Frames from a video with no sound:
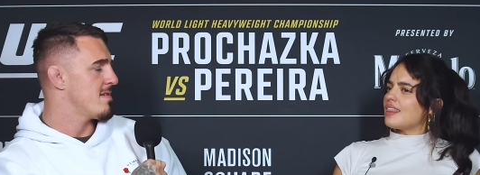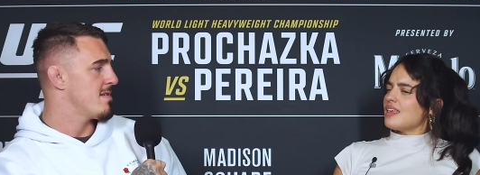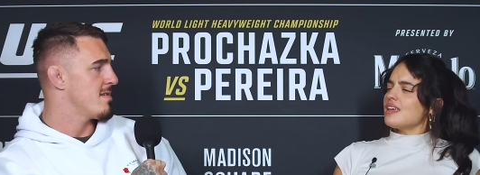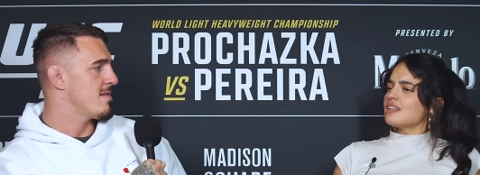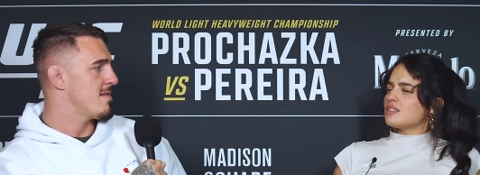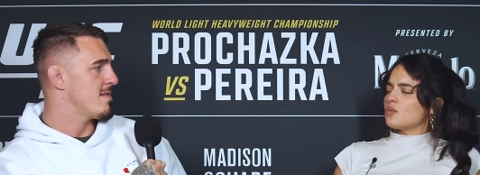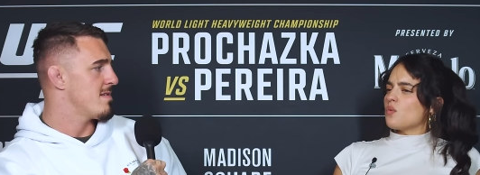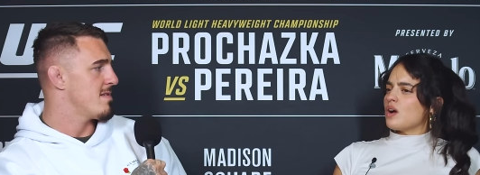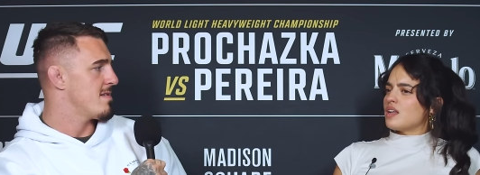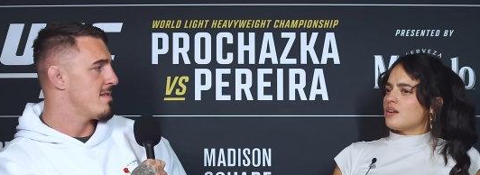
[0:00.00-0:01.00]
Speaker 1: I think it's the
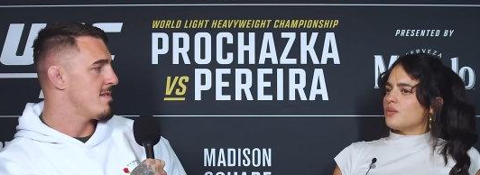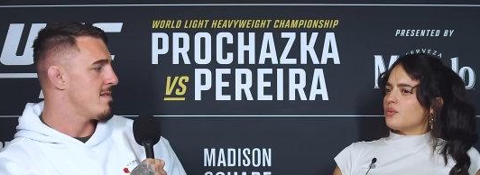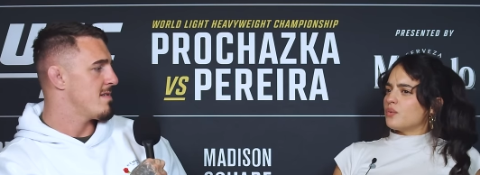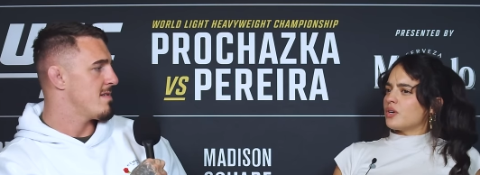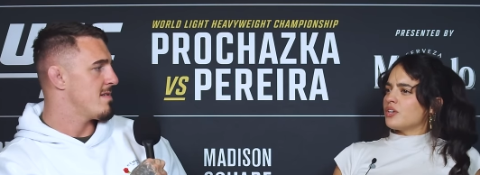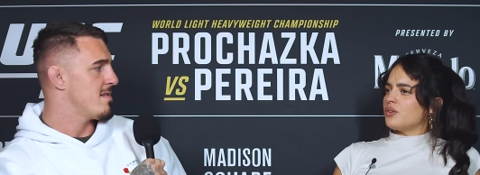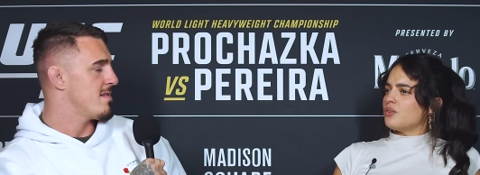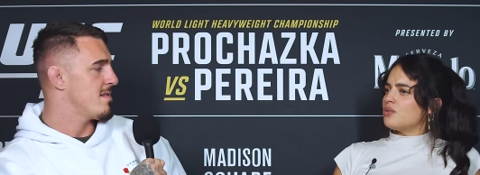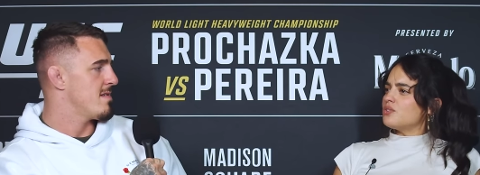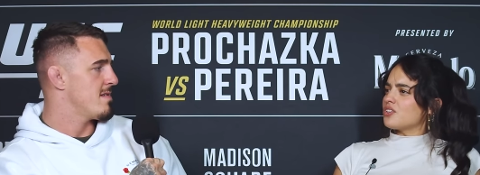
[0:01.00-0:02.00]
one where you
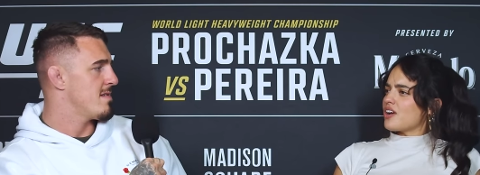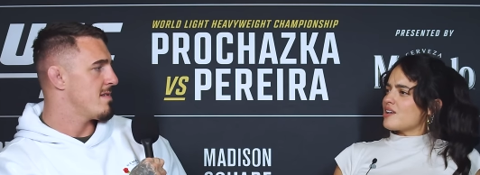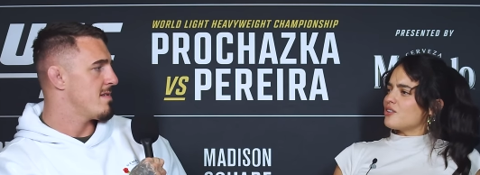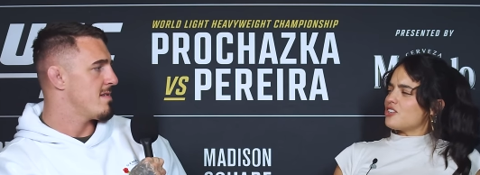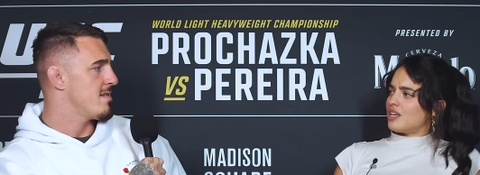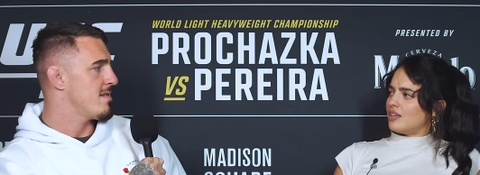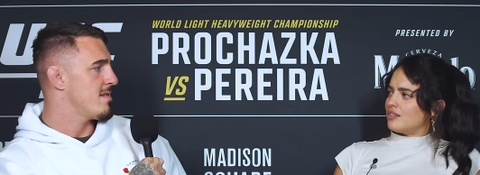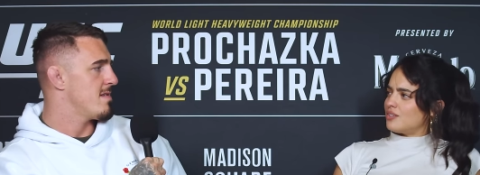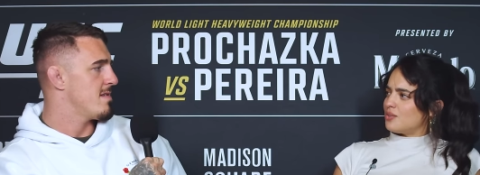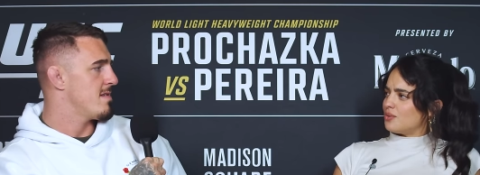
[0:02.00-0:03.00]
use your energy
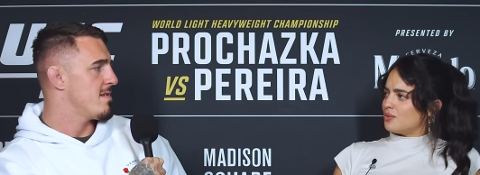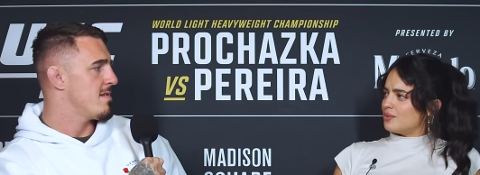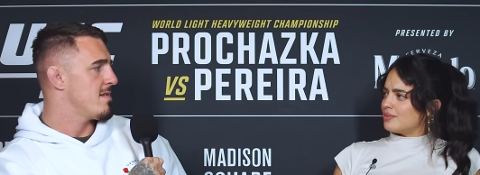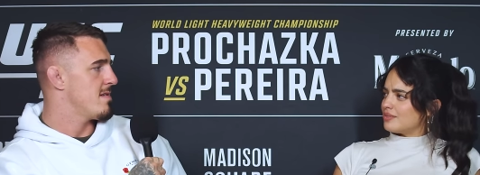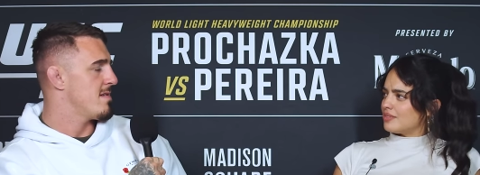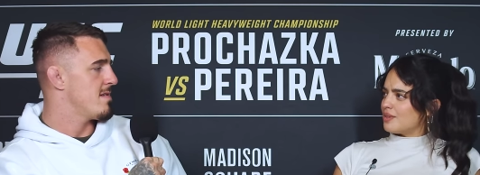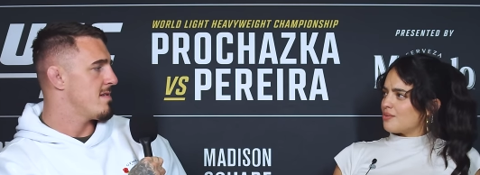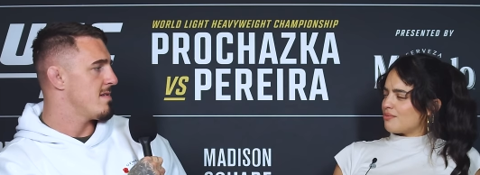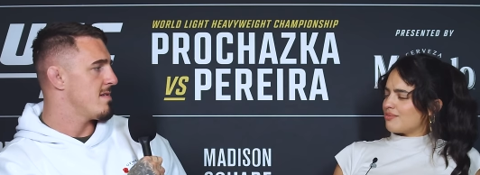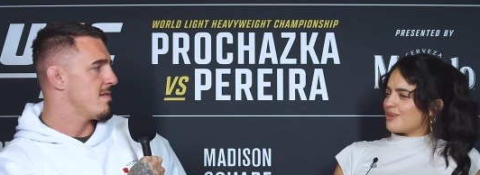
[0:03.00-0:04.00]
to
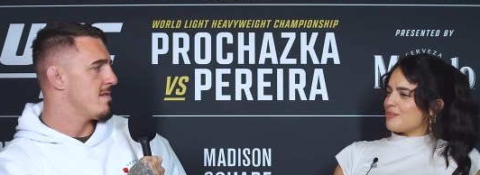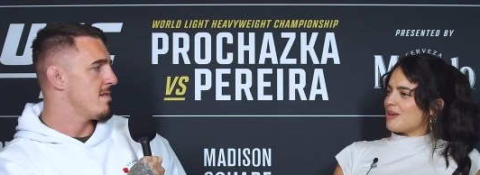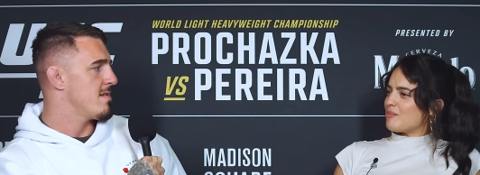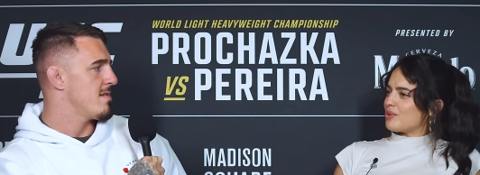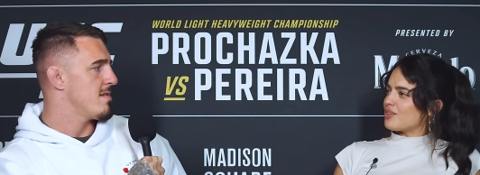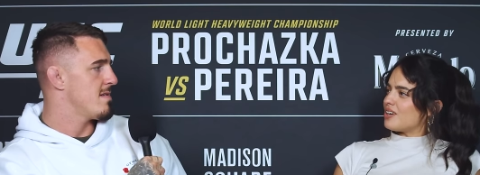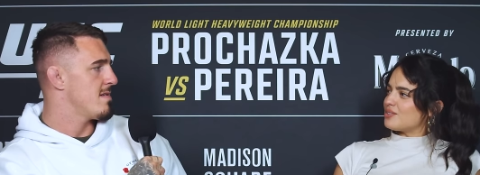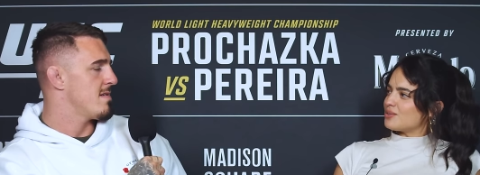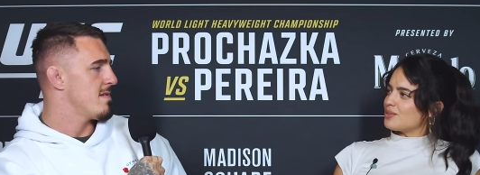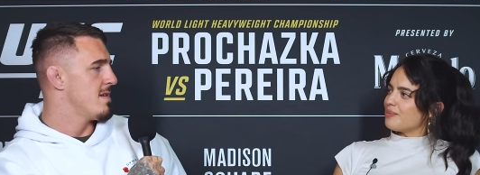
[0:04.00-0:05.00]
throw people across
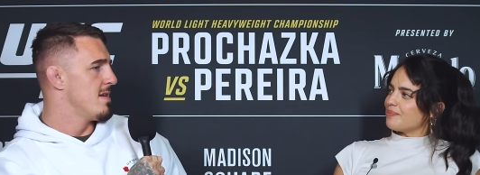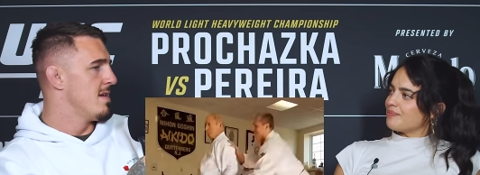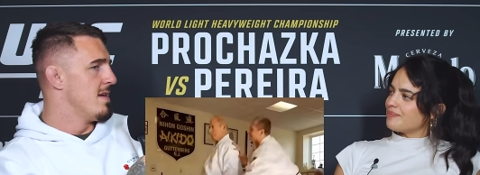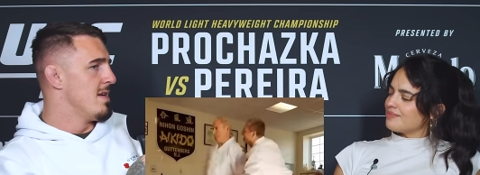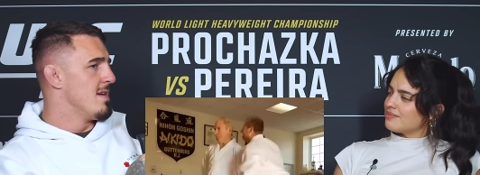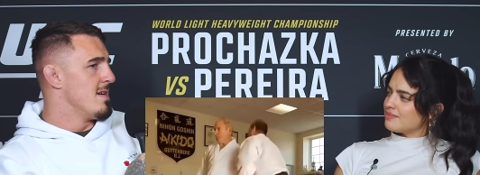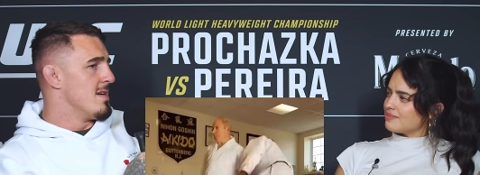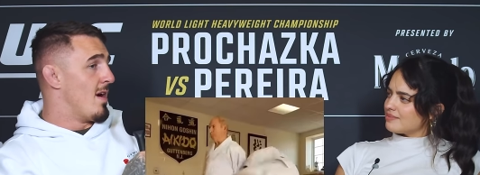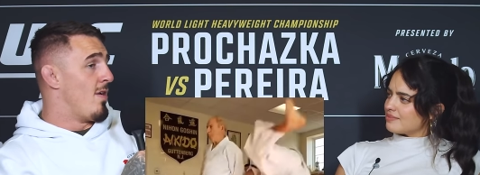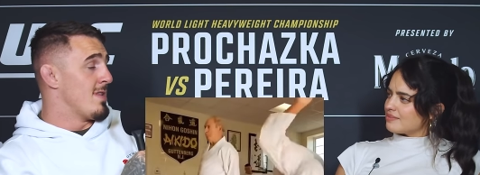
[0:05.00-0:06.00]
the room.
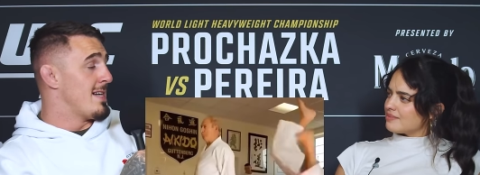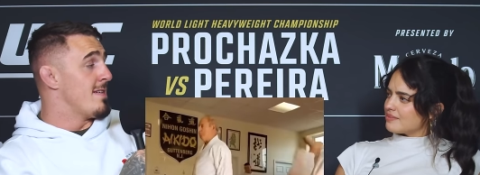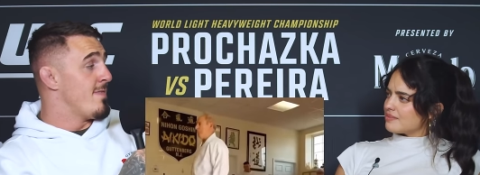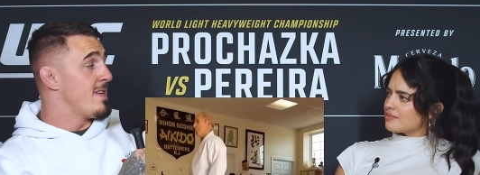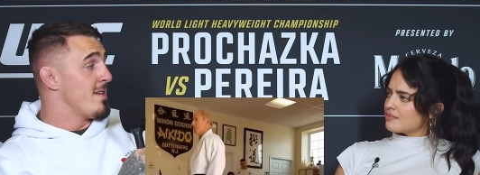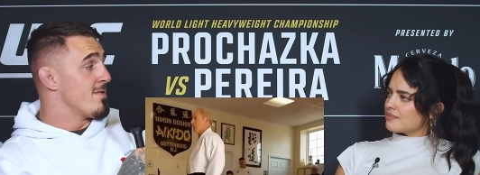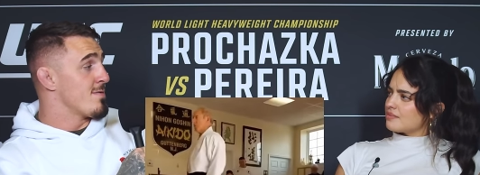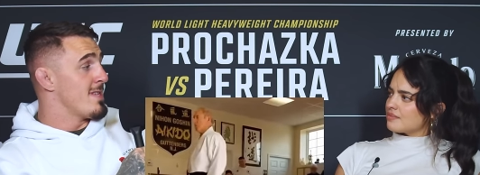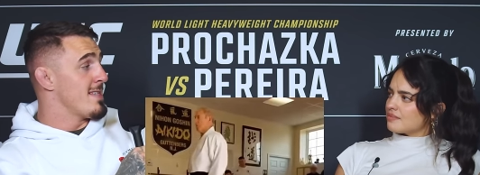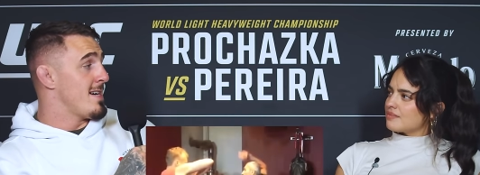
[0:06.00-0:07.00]
Speaker 2: Oh, like them videos
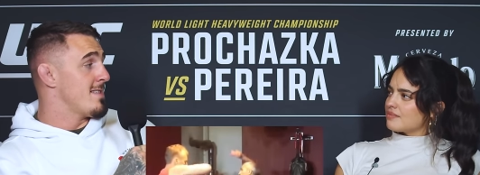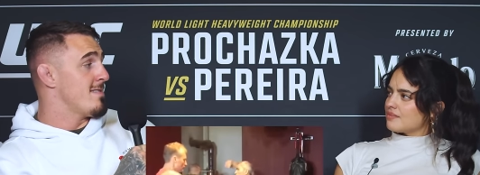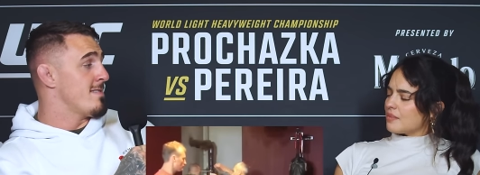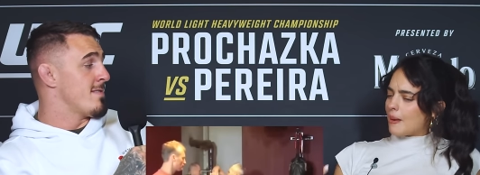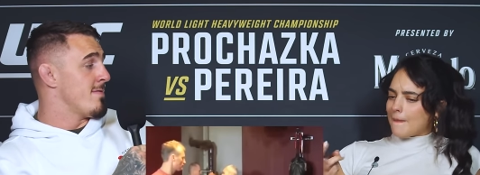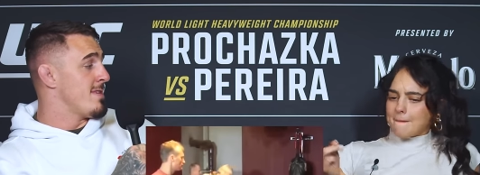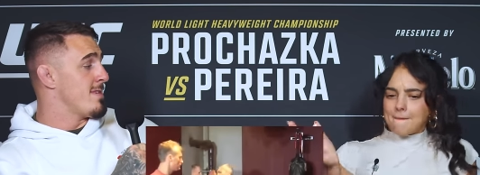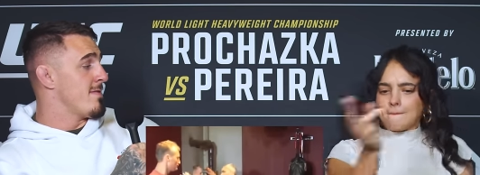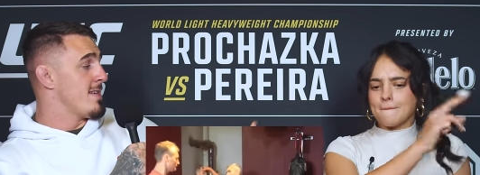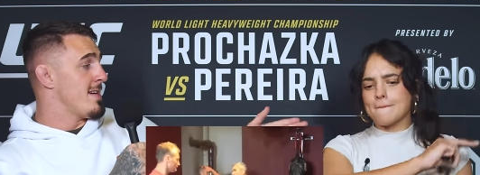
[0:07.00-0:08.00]
where they're like doing
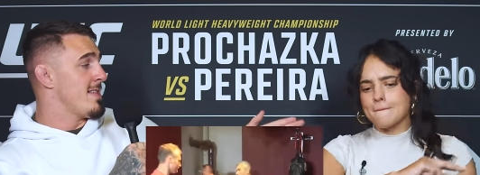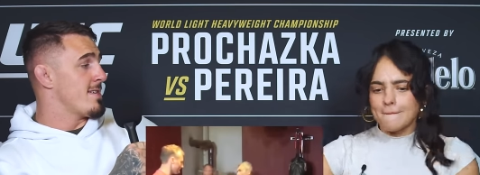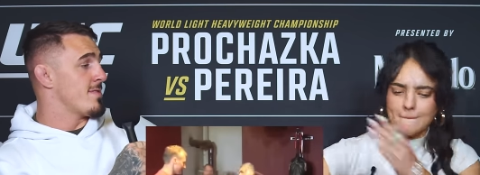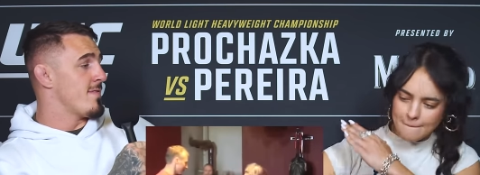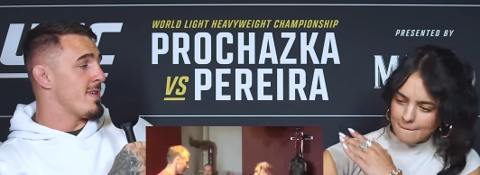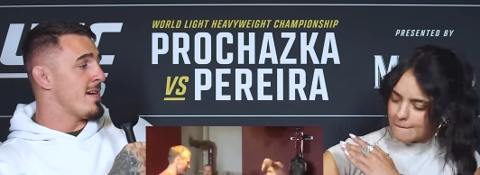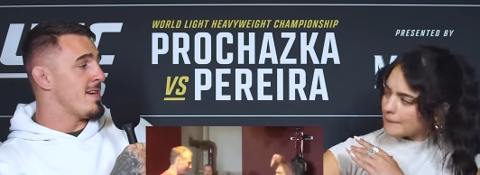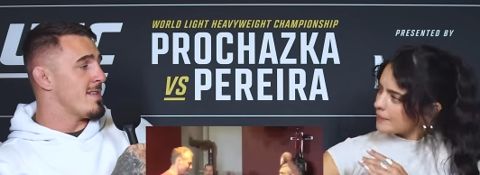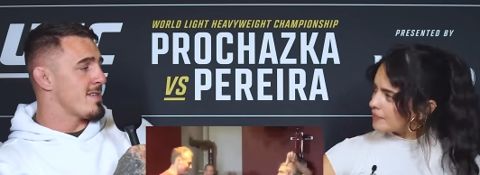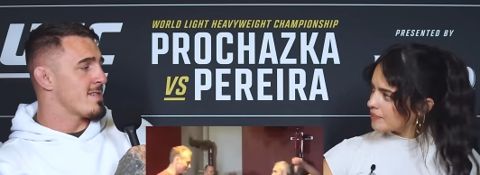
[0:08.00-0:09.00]
like that stuff. Yeah,
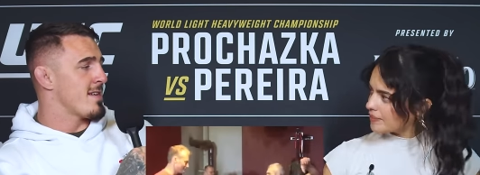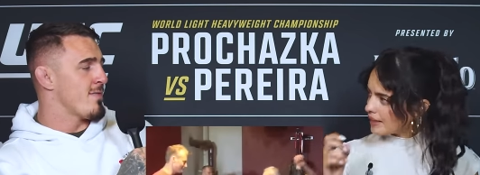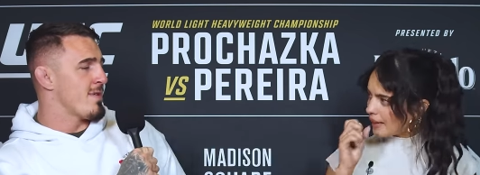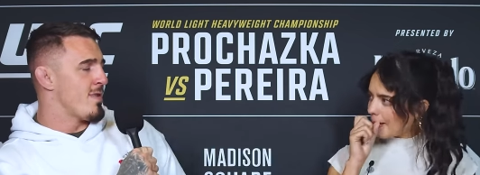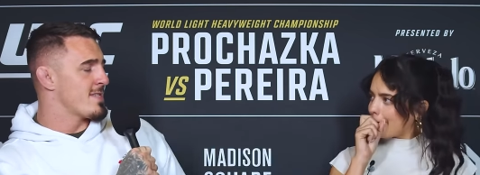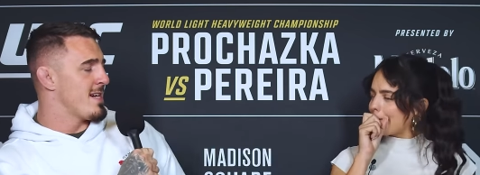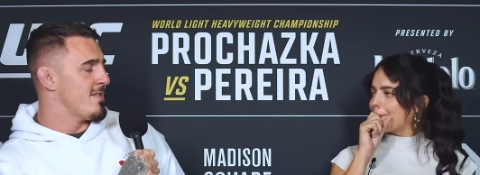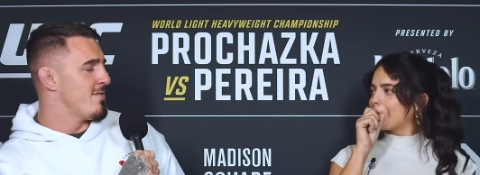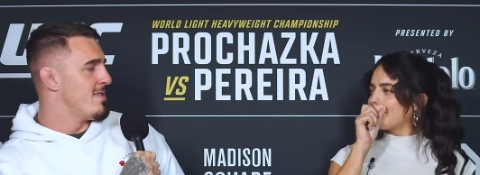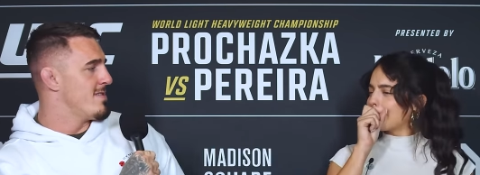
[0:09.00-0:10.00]
yeah, that's kind of weird. What's that though?